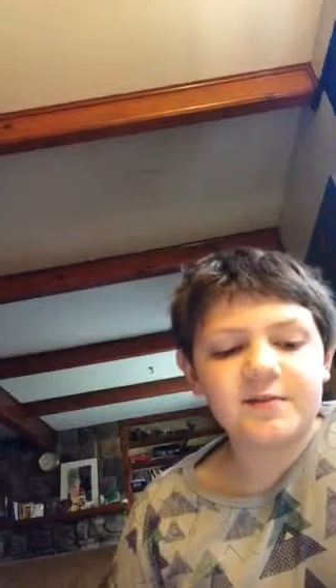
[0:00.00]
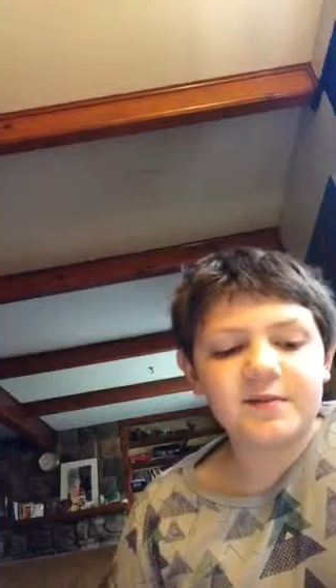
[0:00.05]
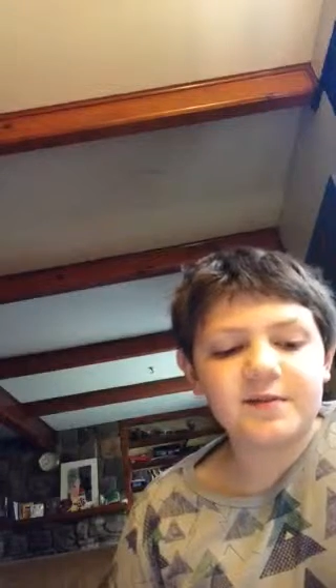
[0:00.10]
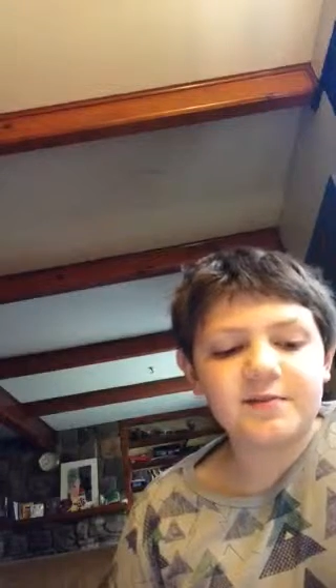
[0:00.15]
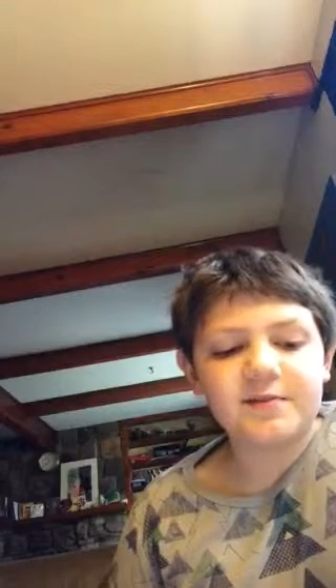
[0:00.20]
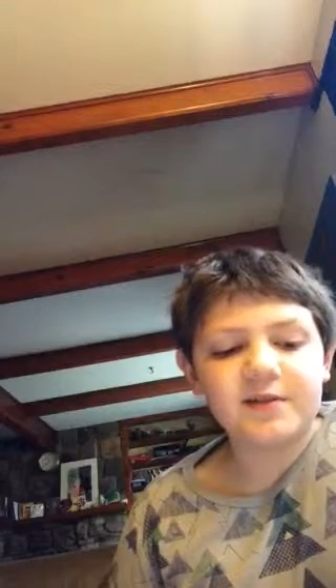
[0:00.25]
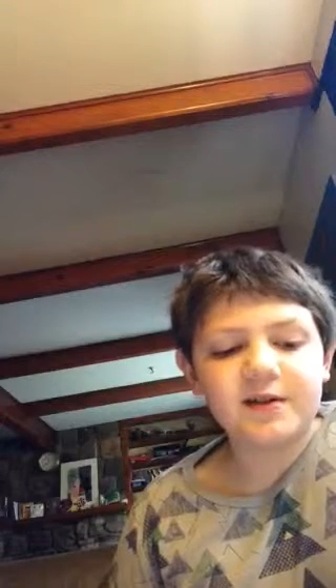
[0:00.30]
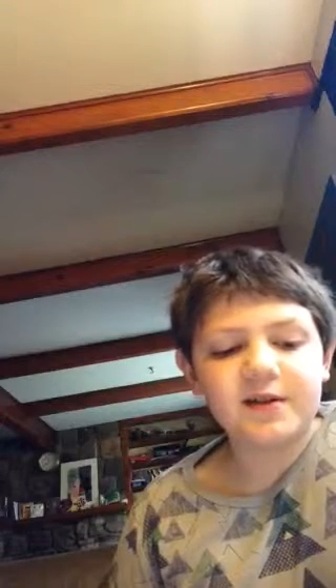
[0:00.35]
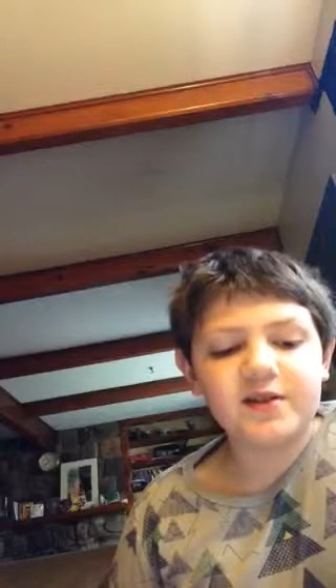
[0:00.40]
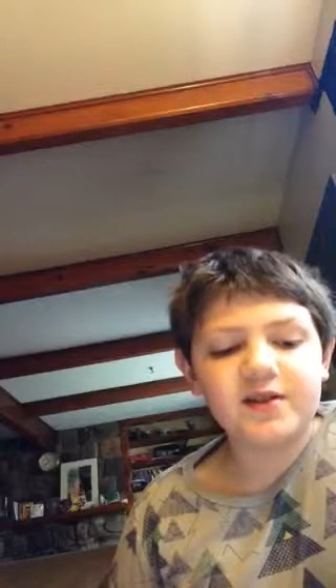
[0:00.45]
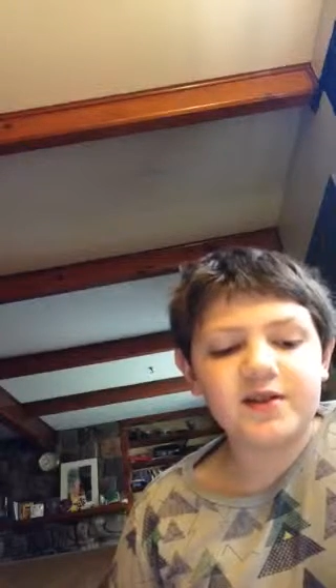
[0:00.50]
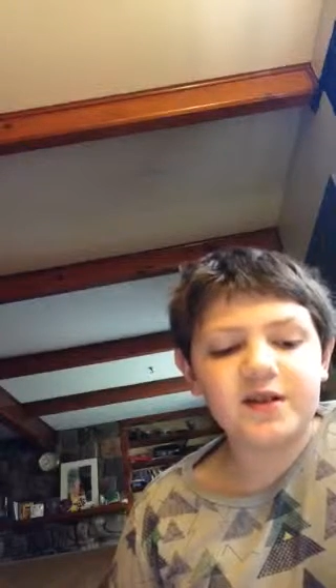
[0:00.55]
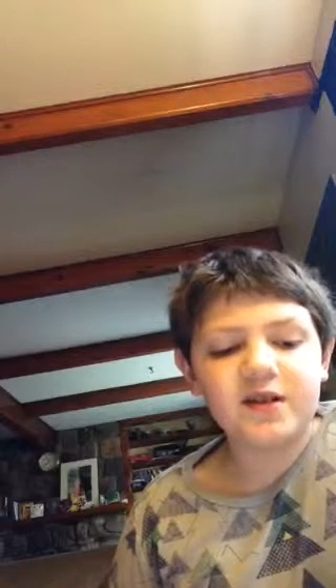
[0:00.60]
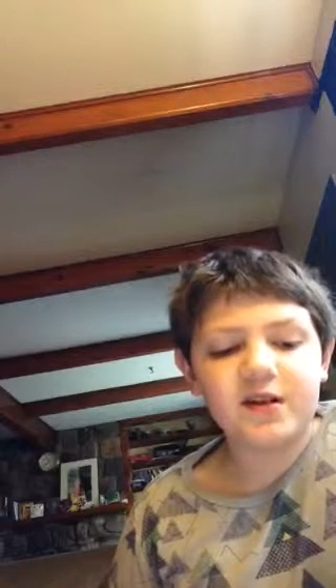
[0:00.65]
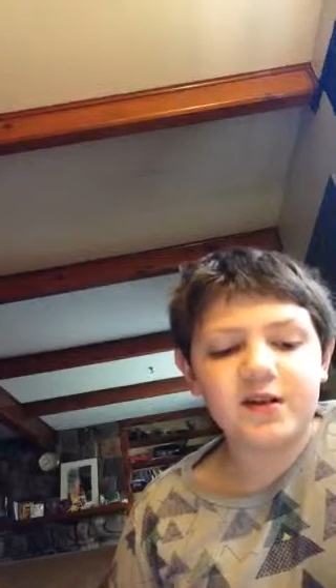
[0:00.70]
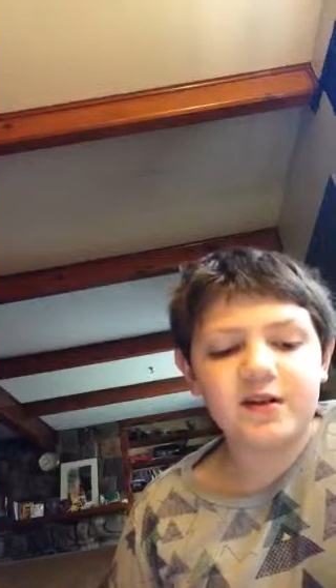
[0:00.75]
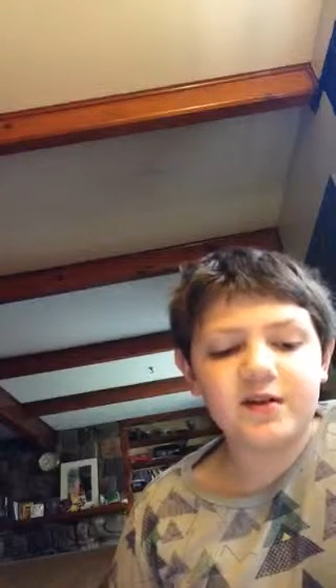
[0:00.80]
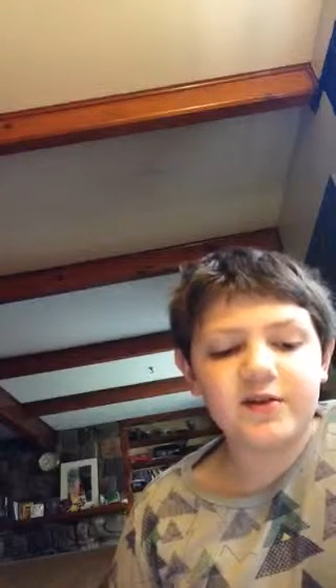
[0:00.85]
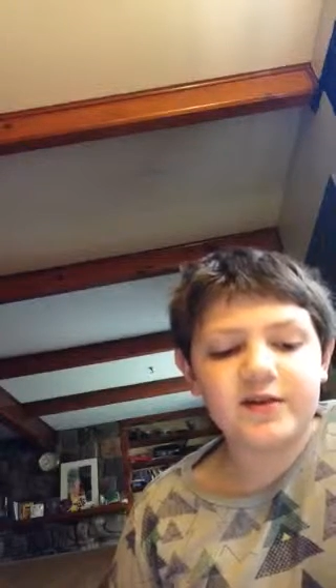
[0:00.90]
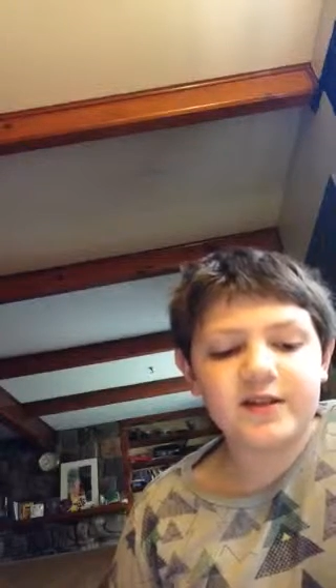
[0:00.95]
been built to
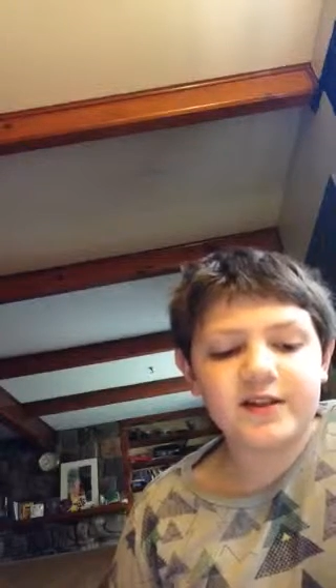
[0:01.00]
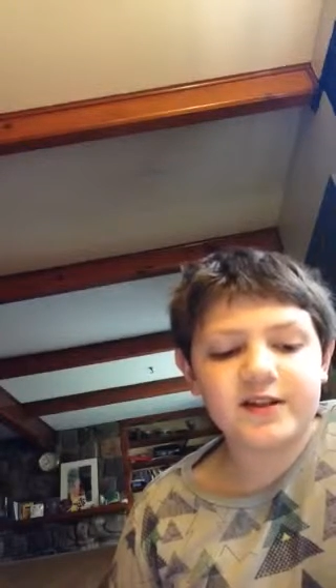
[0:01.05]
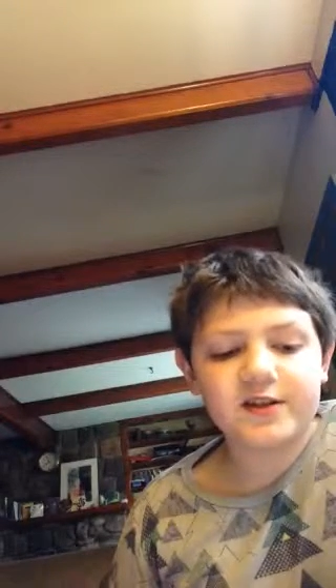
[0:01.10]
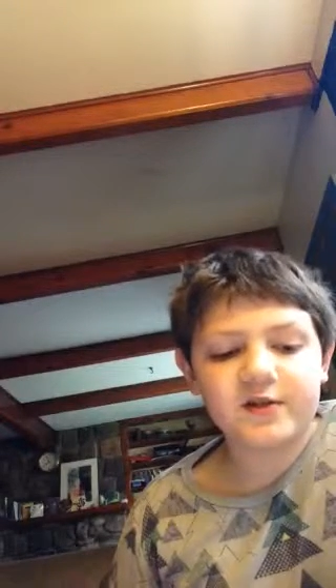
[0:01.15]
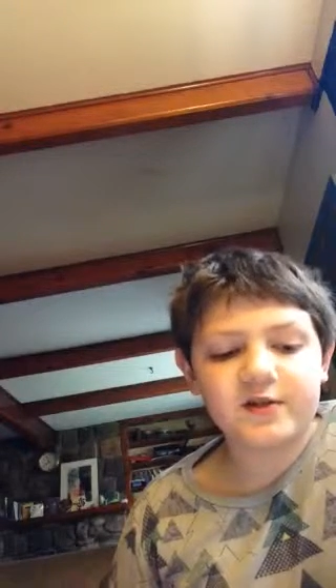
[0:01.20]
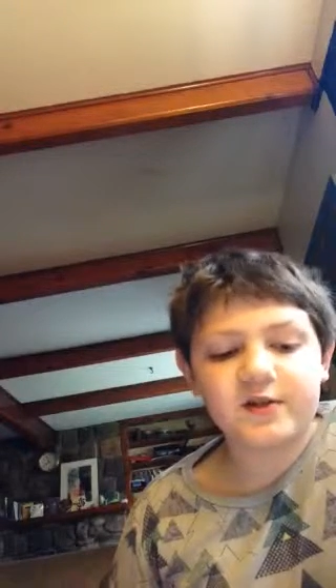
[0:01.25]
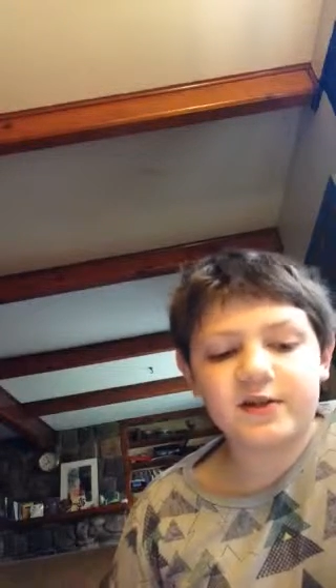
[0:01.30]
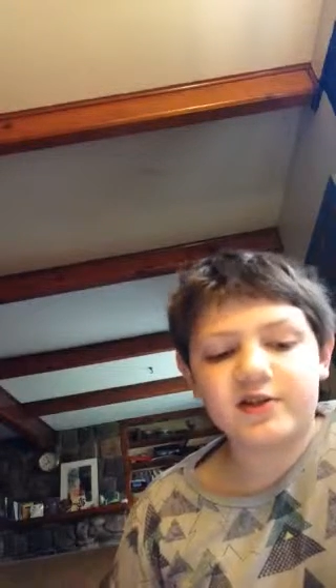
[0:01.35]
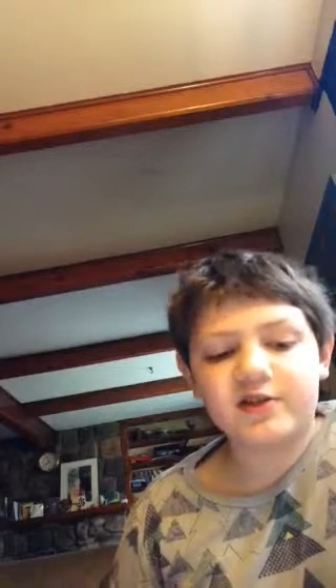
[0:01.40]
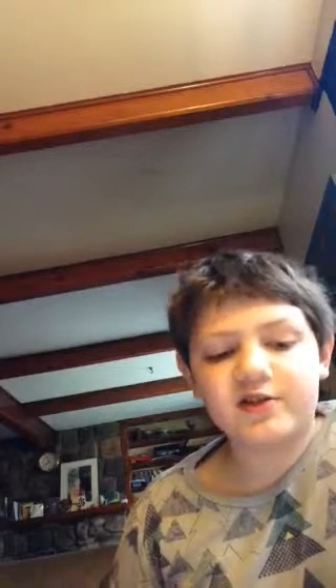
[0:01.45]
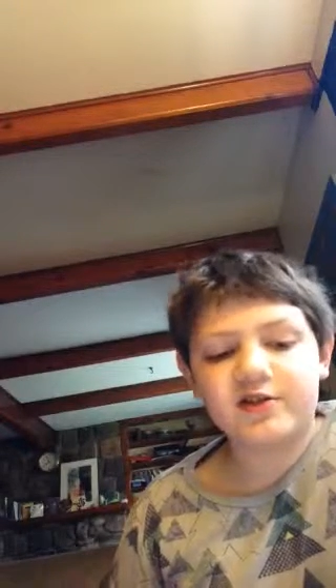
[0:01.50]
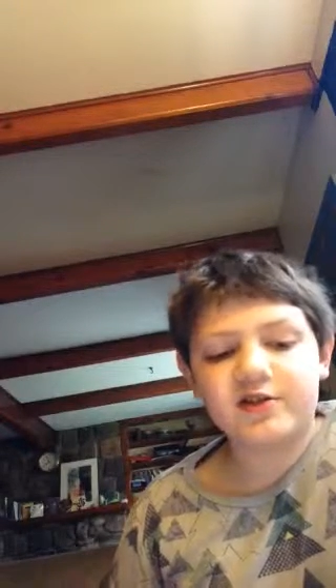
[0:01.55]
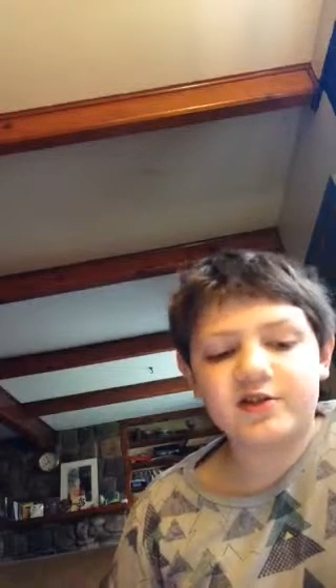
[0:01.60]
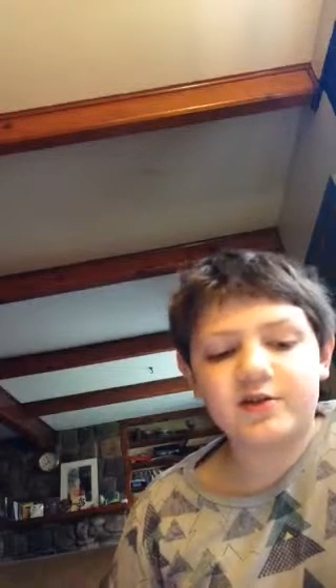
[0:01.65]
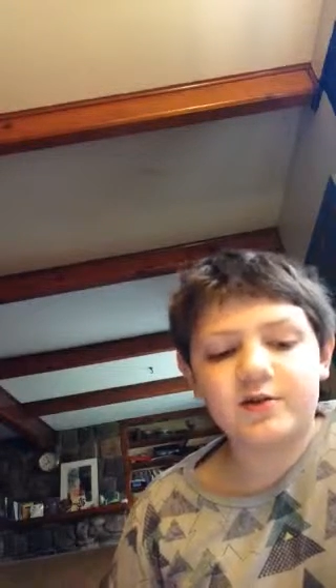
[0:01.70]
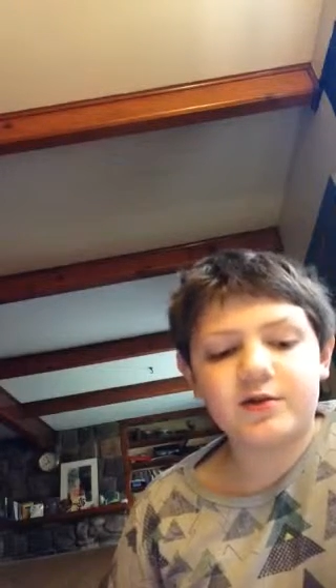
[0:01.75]
honor these creatures,